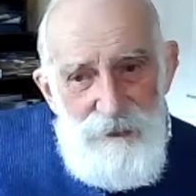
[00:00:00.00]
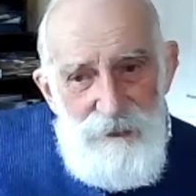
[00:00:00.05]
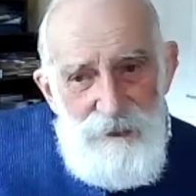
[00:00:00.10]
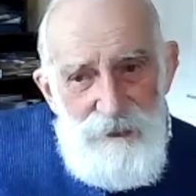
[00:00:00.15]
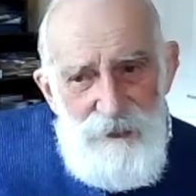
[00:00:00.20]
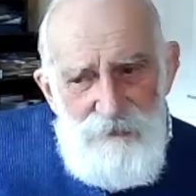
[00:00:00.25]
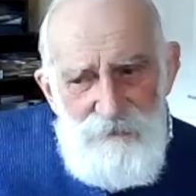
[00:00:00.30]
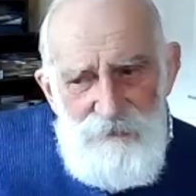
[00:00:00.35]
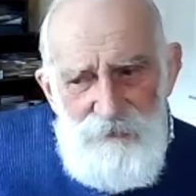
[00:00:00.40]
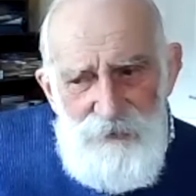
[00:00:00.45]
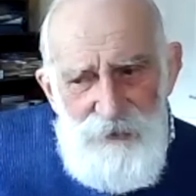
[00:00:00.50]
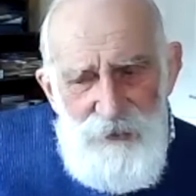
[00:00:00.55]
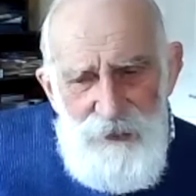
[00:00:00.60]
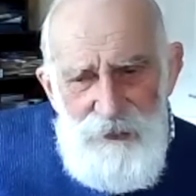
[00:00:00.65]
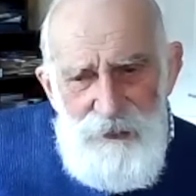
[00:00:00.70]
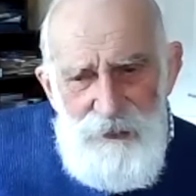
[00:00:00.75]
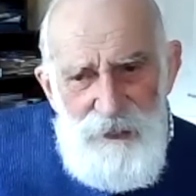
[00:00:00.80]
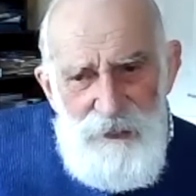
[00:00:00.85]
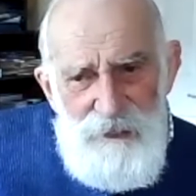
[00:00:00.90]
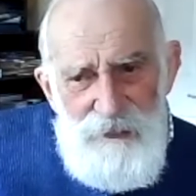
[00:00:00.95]
Everything
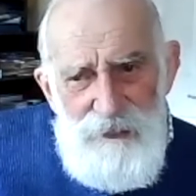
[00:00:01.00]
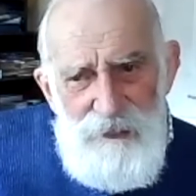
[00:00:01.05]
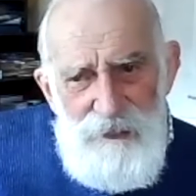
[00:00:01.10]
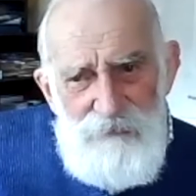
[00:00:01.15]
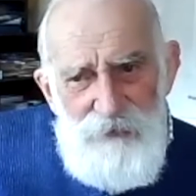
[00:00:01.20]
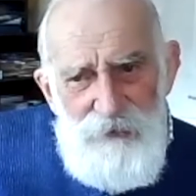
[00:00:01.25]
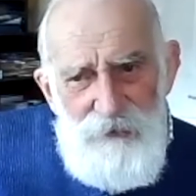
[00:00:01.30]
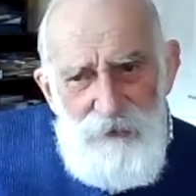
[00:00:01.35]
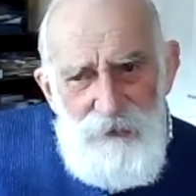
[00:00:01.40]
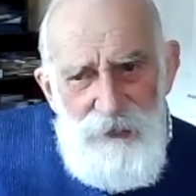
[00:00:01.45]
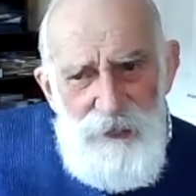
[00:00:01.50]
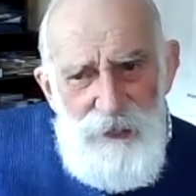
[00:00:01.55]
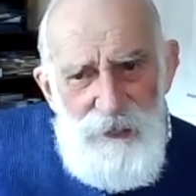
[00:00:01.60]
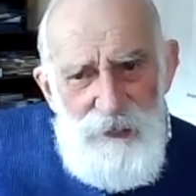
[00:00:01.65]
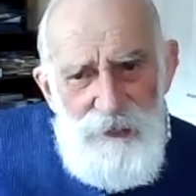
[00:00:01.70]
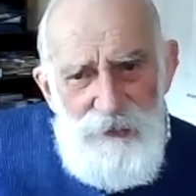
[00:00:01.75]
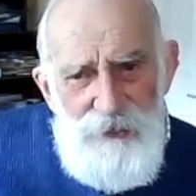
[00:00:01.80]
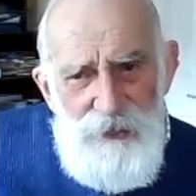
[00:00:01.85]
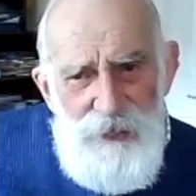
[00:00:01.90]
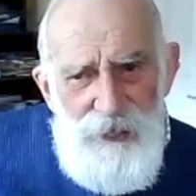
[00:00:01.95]
gets difficult.
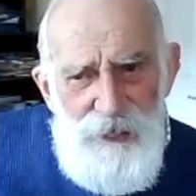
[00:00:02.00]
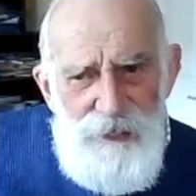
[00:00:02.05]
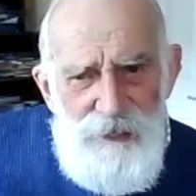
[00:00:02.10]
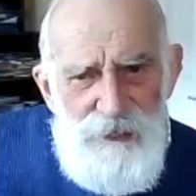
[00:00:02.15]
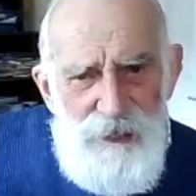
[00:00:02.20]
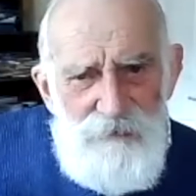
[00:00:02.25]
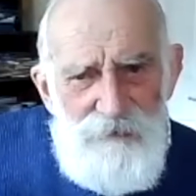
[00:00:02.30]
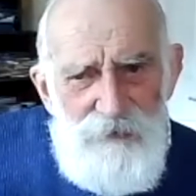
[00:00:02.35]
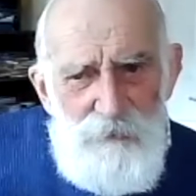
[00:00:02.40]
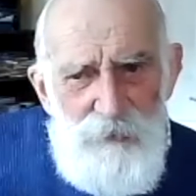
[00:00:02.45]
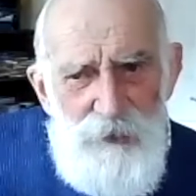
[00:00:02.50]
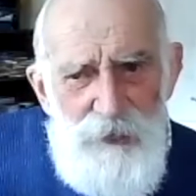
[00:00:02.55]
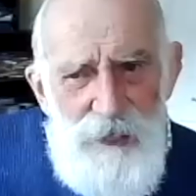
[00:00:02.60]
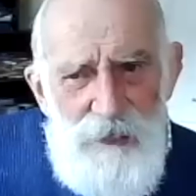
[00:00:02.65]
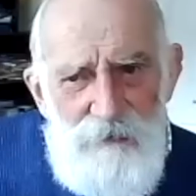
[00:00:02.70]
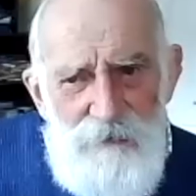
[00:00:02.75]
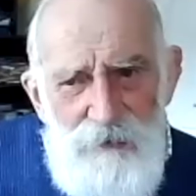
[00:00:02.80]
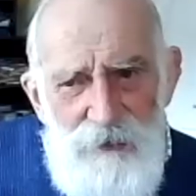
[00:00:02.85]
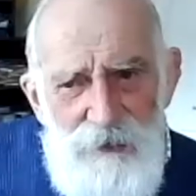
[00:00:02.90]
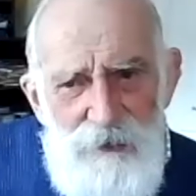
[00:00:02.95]
Getting dressed, I have to be
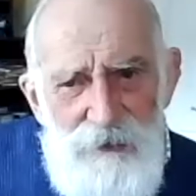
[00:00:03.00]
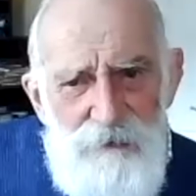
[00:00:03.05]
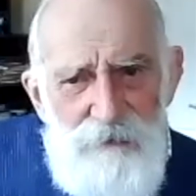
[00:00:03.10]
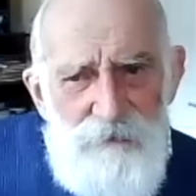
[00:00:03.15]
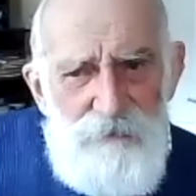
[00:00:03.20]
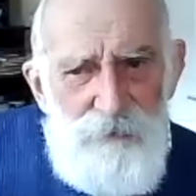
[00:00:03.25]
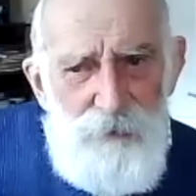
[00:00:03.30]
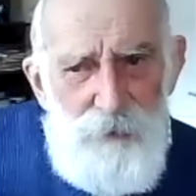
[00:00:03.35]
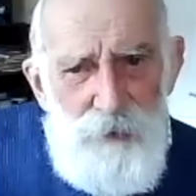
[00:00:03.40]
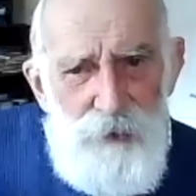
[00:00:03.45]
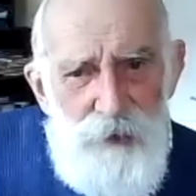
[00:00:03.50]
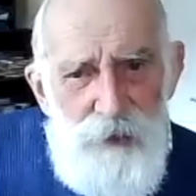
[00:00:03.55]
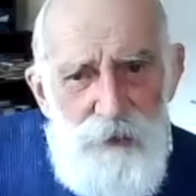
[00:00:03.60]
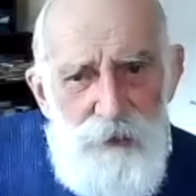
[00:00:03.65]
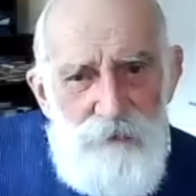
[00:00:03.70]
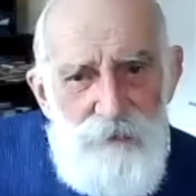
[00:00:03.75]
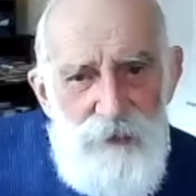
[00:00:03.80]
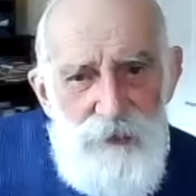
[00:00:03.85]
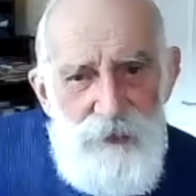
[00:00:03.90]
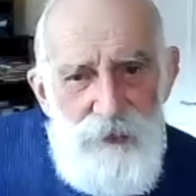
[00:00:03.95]
careful I don't fall
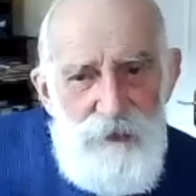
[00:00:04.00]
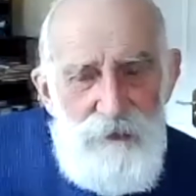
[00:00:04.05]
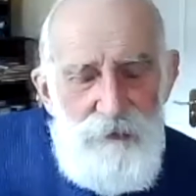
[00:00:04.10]
over.